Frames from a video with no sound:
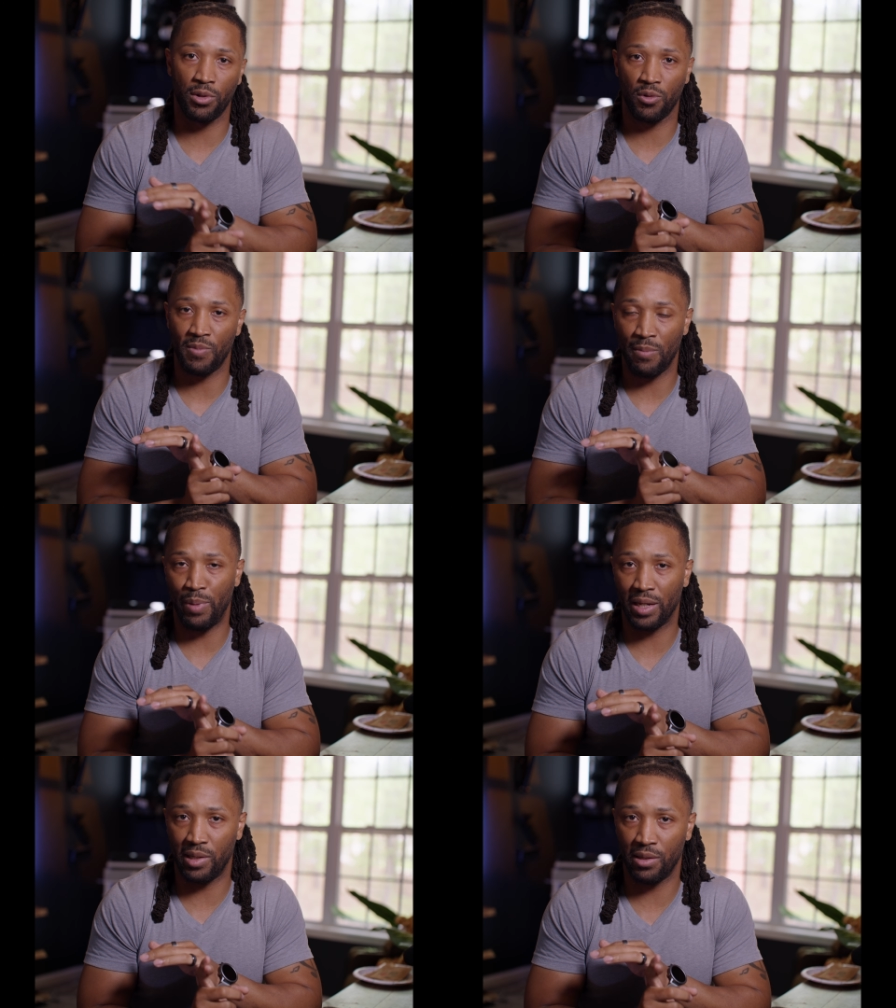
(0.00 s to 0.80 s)
which was my
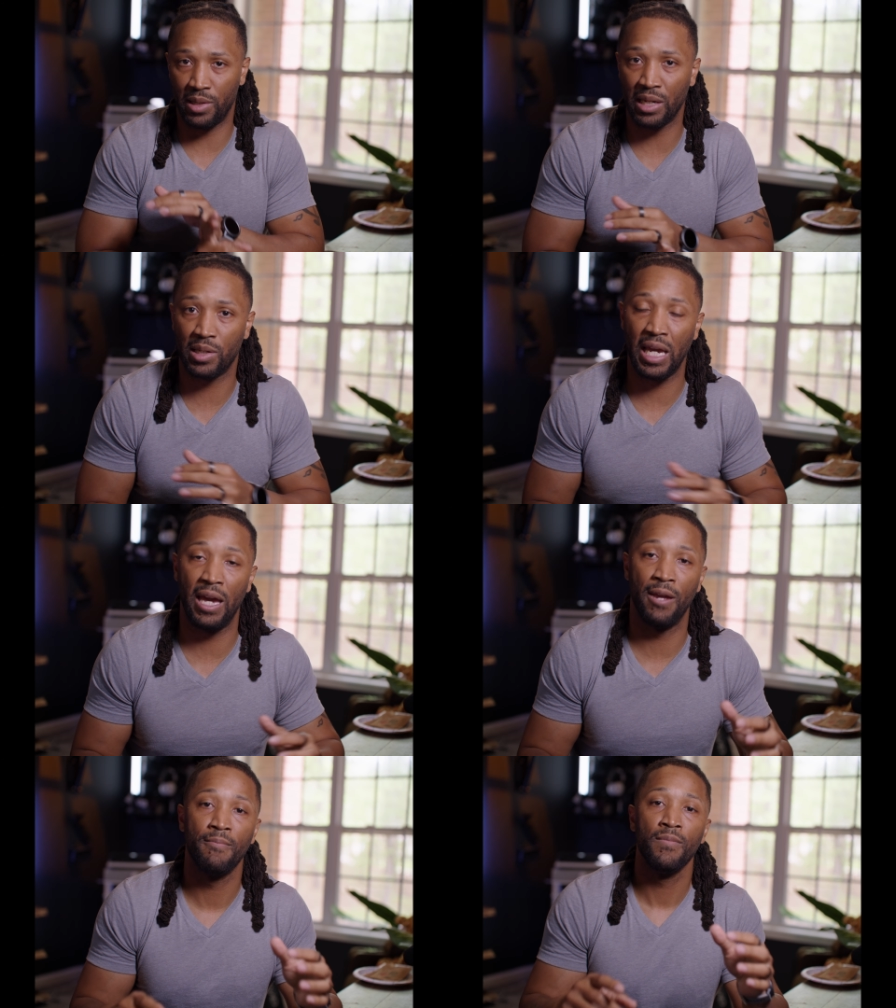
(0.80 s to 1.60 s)
Pixis
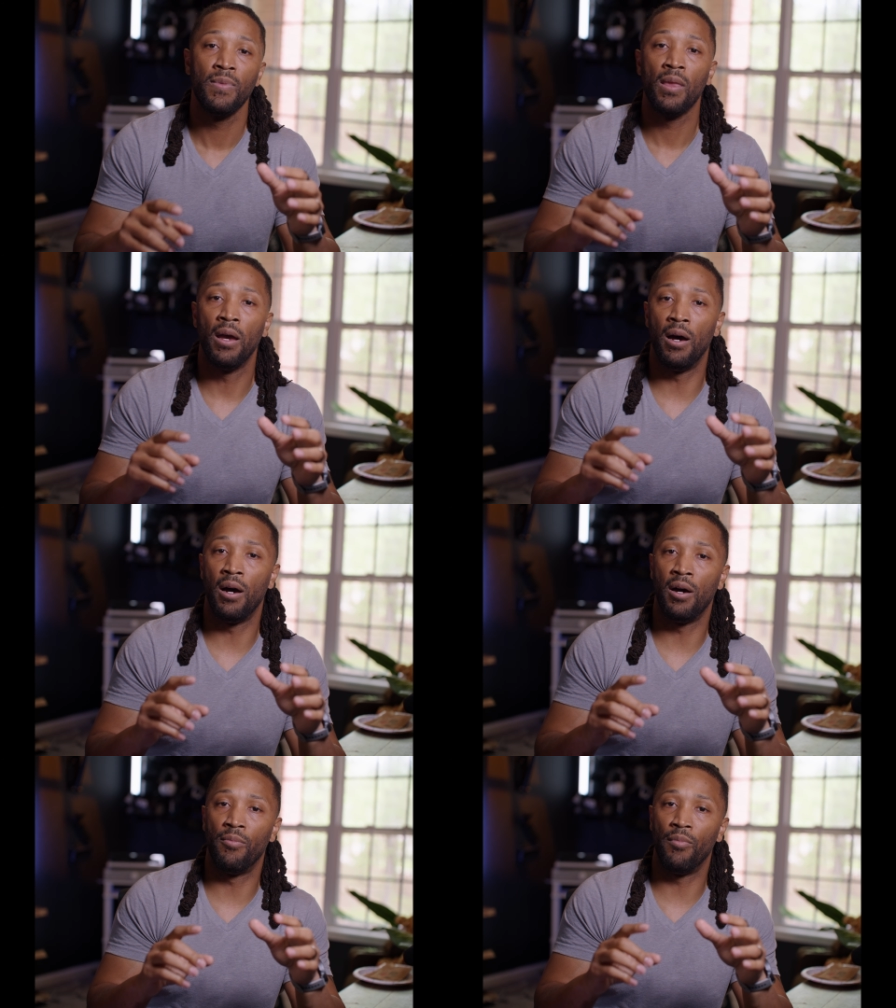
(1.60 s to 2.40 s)
6K,
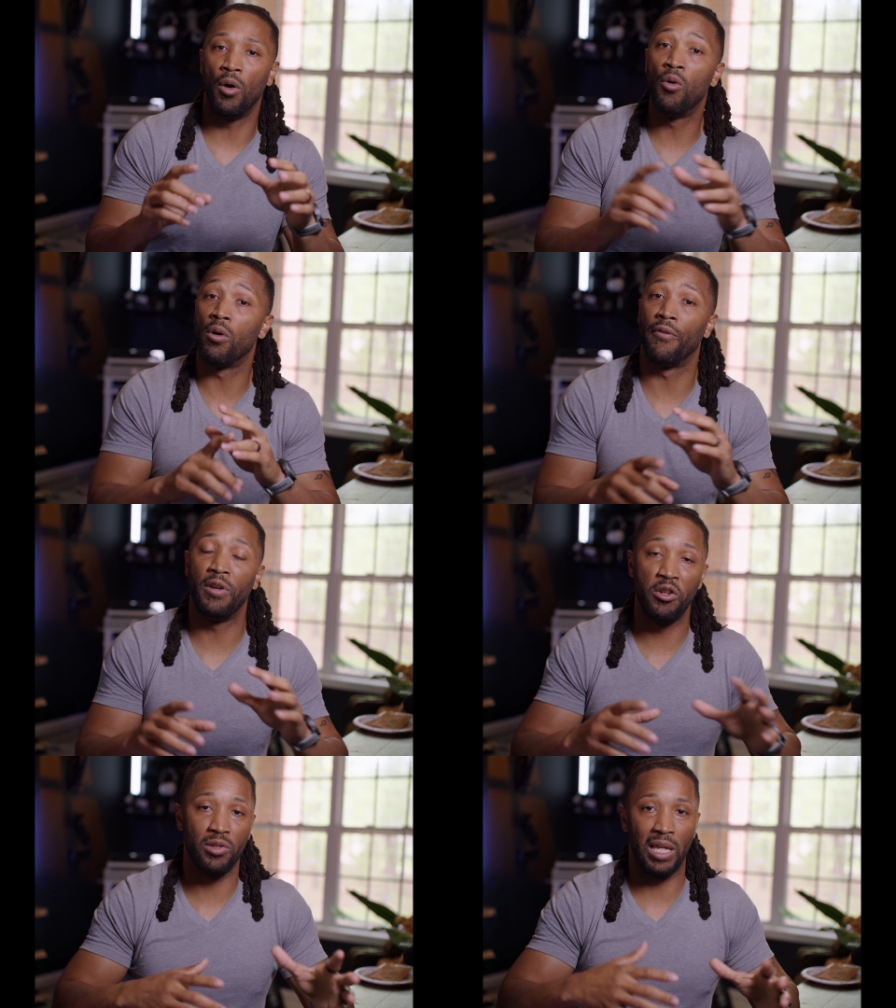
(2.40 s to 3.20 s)
or if
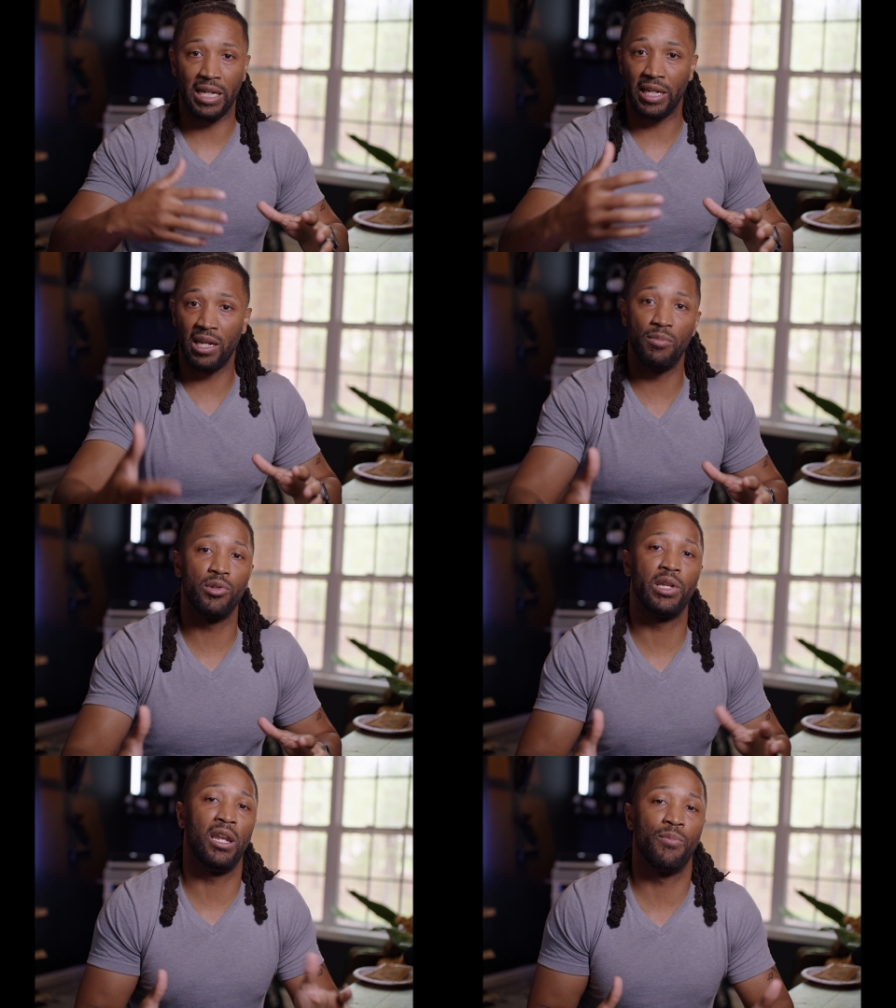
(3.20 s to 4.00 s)
you're using like a
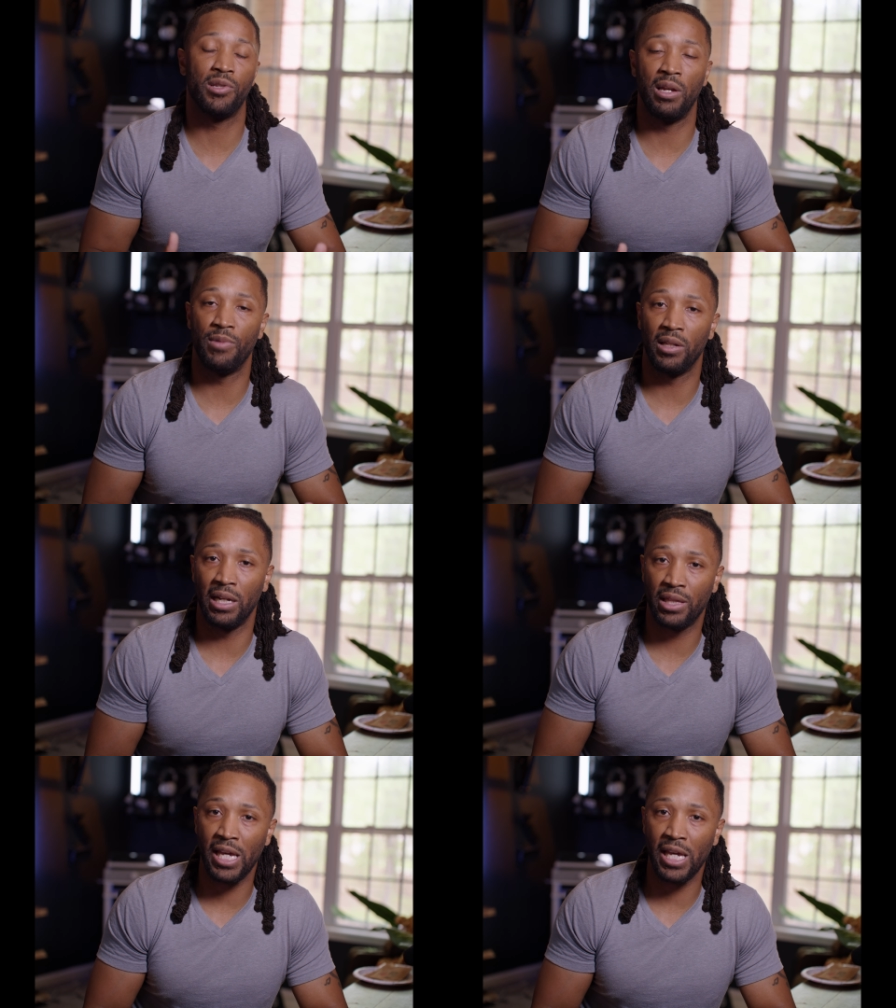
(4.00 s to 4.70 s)
gimbal setup or something like